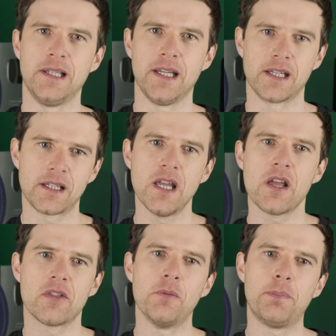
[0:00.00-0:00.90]
lick,
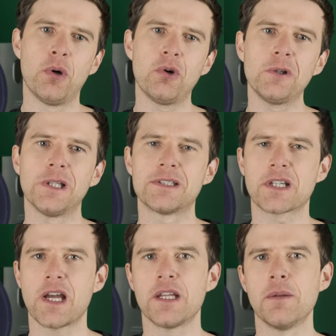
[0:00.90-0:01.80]
the pull is
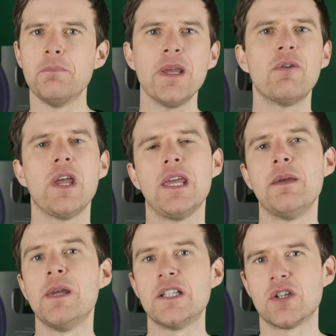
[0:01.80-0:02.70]
kind of the mirror
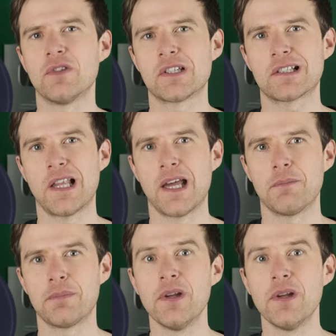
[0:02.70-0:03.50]
image of a slap.